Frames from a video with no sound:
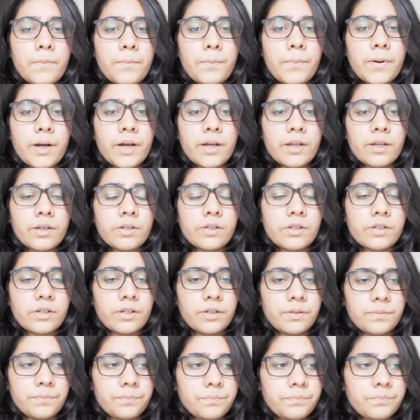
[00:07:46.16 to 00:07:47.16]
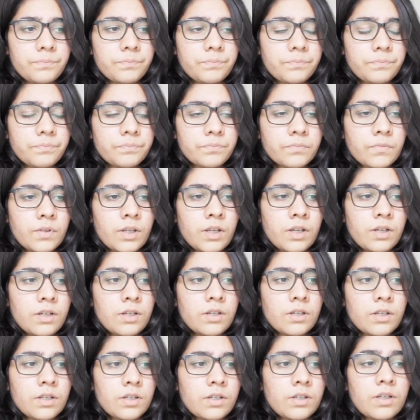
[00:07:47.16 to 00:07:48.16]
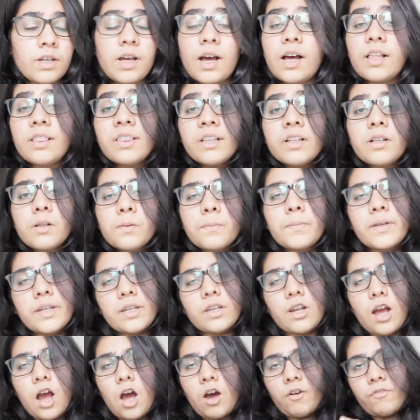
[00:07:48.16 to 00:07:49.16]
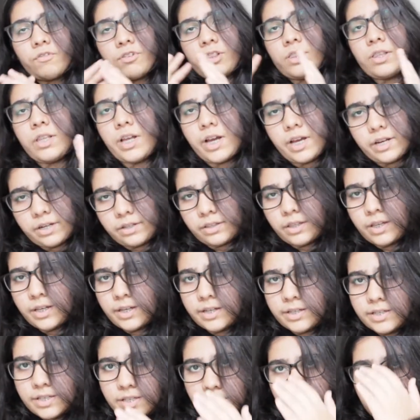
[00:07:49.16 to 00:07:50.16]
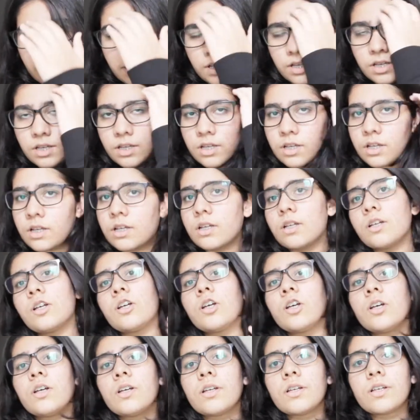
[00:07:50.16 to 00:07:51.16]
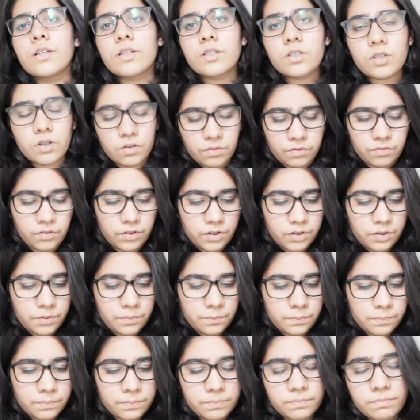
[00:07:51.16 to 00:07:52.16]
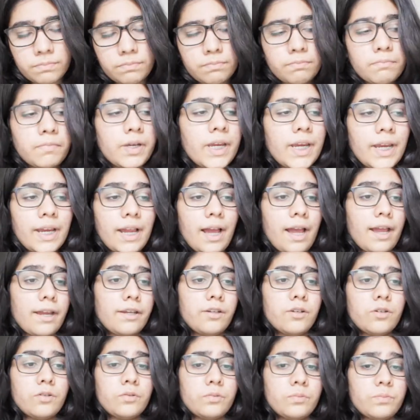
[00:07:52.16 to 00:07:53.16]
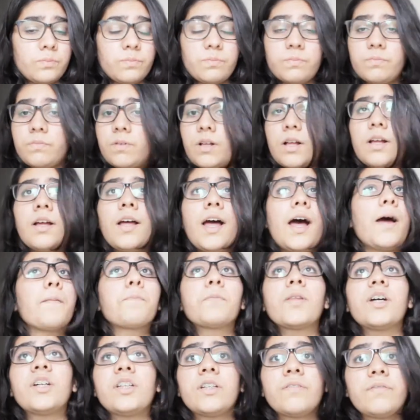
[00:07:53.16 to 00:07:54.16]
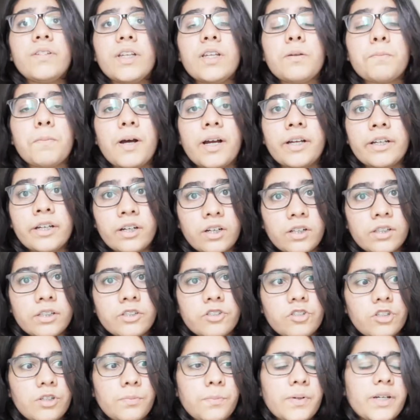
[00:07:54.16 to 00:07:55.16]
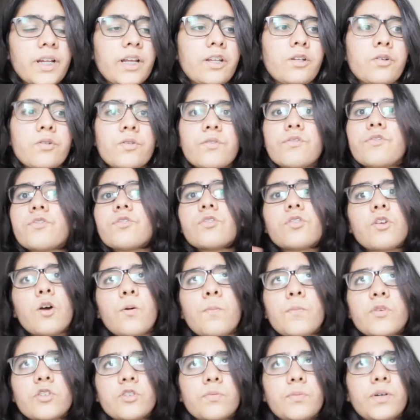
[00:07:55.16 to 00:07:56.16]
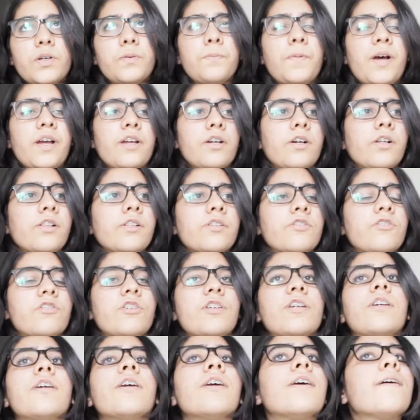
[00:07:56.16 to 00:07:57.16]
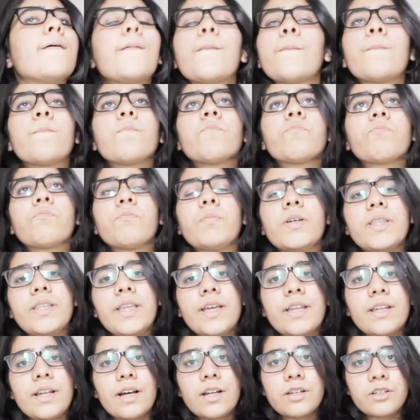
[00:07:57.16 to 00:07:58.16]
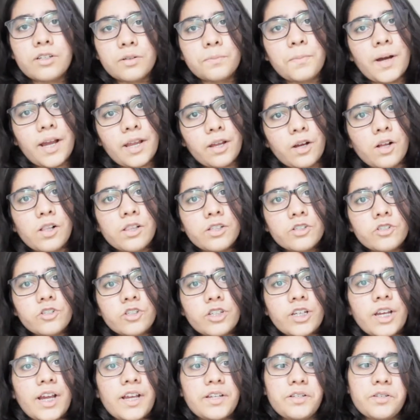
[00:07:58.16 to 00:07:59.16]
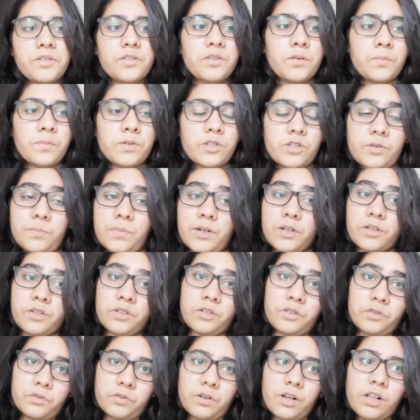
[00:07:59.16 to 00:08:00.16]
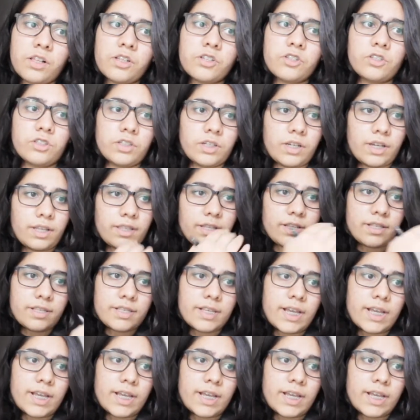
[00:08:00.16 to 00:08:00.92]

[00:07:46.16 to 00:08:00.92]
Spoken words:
but a little bit of a lot of things. So for me, I know I'm not even in biology, but I know so much about biology. But then under biology, I know so much about neurology, and then